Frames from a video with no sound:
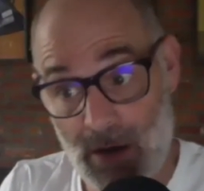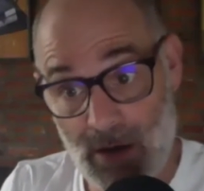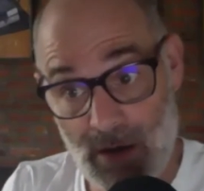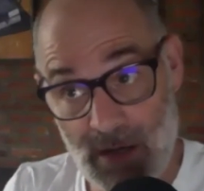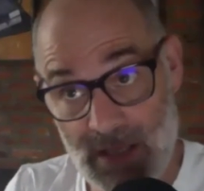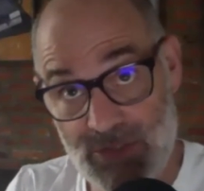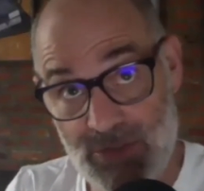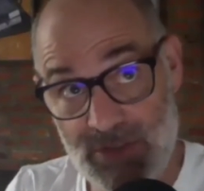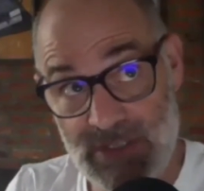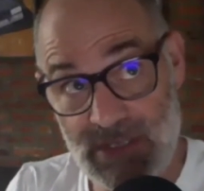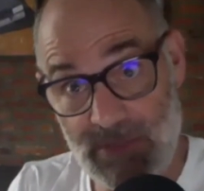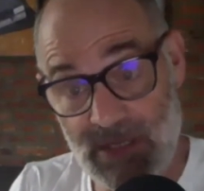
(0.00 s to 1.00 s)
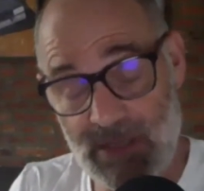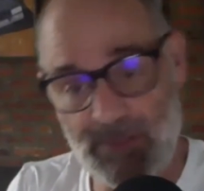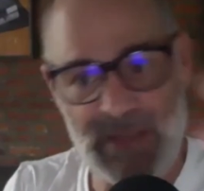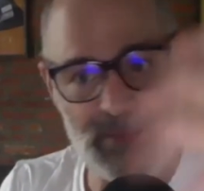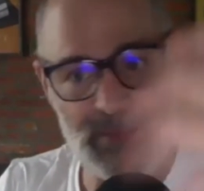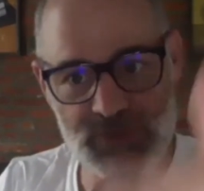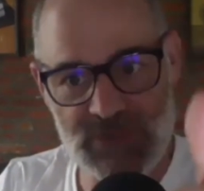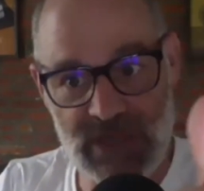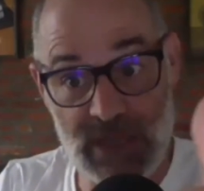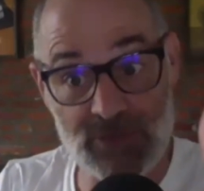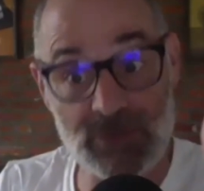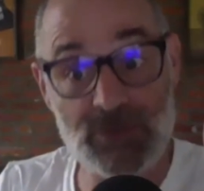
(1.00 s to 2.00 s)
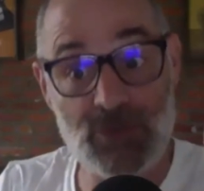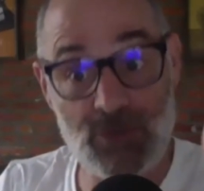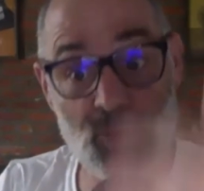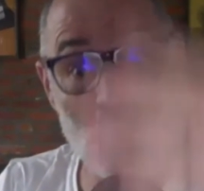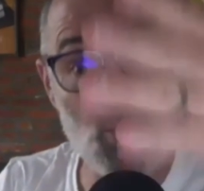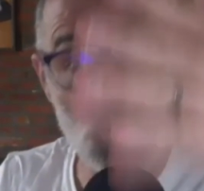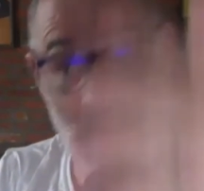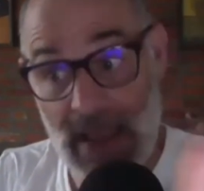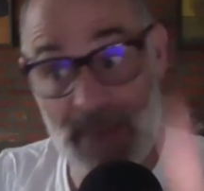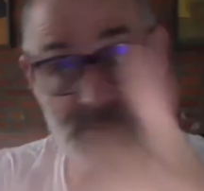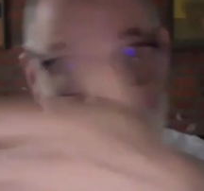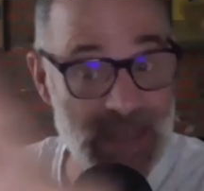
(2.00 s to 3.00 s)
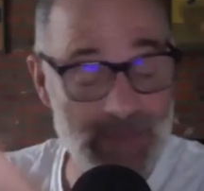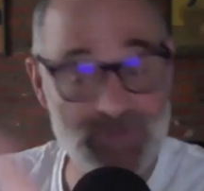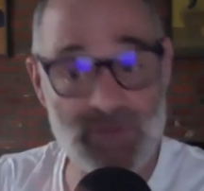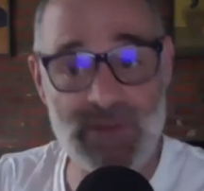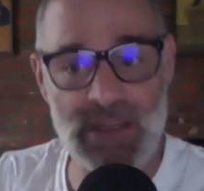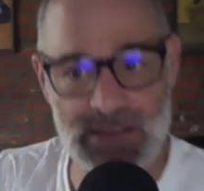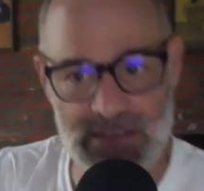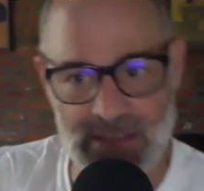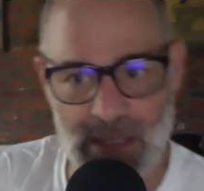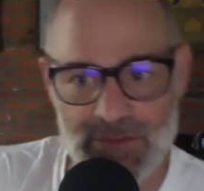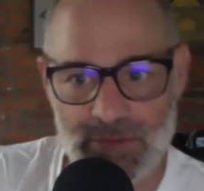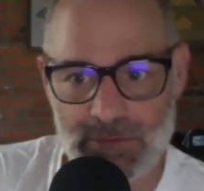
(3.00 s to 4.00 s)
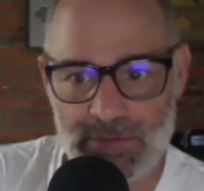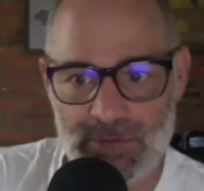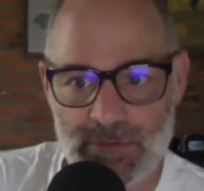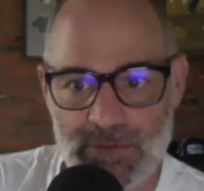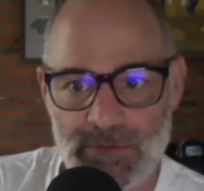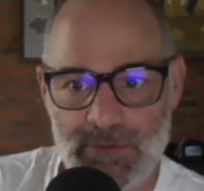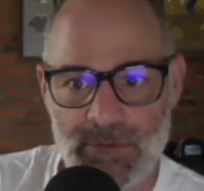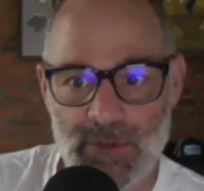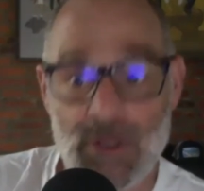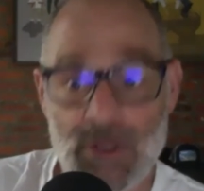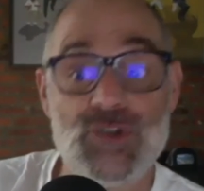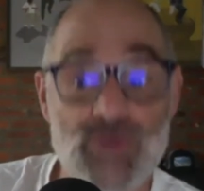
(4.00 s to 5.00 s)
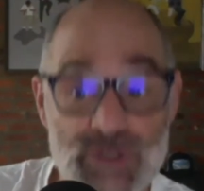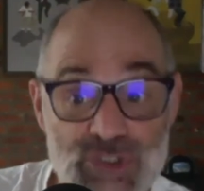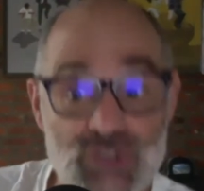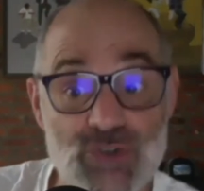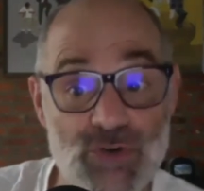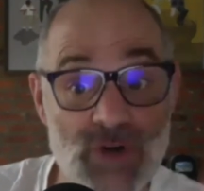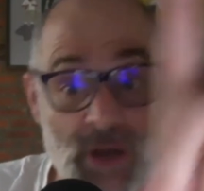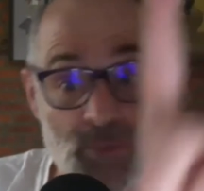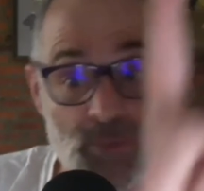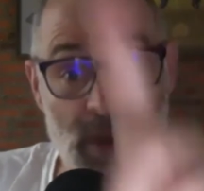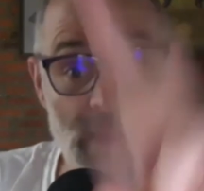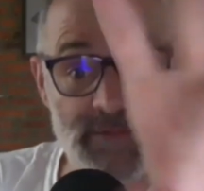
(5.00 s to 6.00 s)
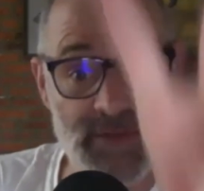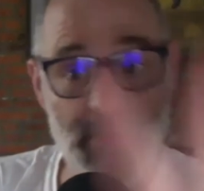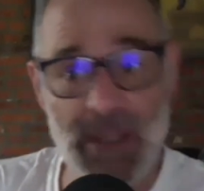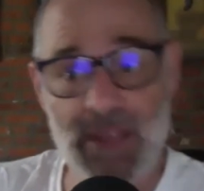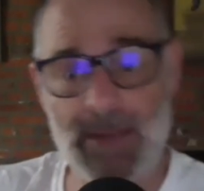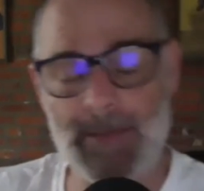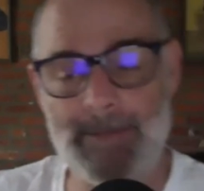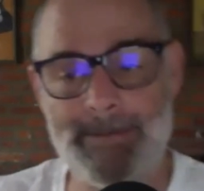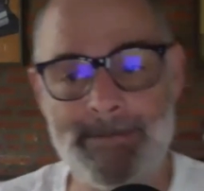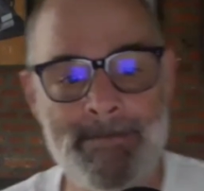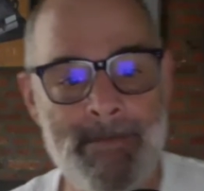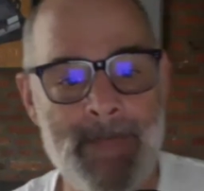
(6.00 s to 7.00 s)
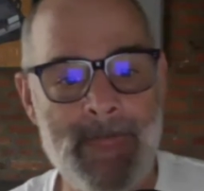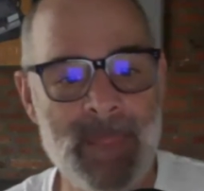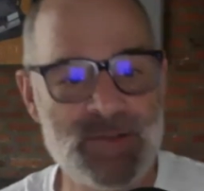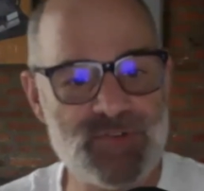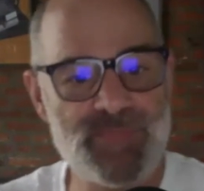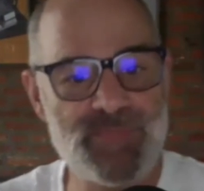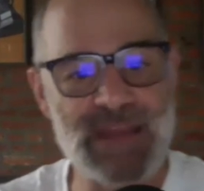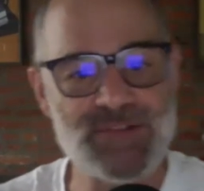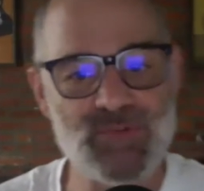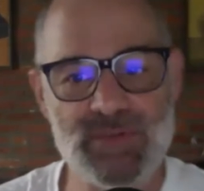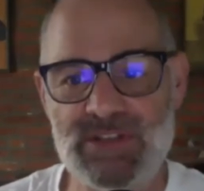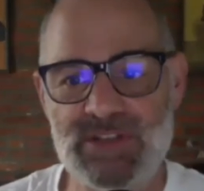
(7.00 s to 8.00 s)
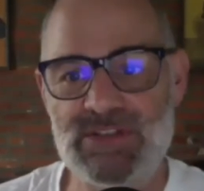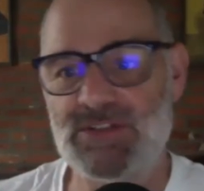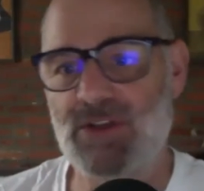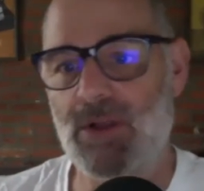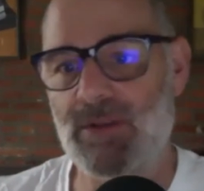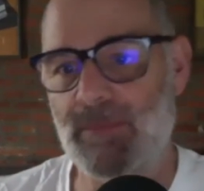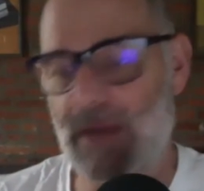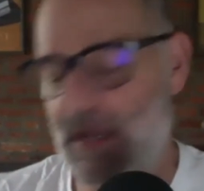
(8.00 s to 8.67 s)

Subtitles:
Is your team getting people scheduled? Cool. What happens after they get scheduled? To assure, arrive, and pay. So that's what this is all about.